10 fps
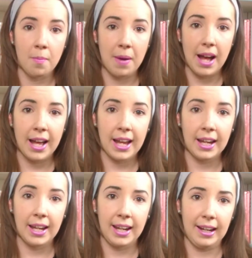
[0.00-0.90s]

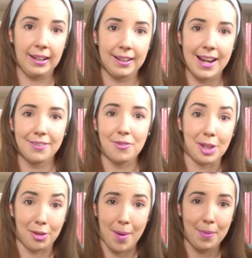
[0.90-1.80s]
buy a kind of
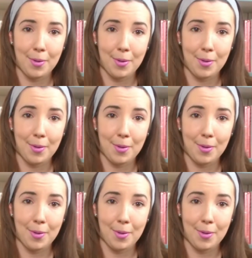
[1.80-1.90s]
decrepit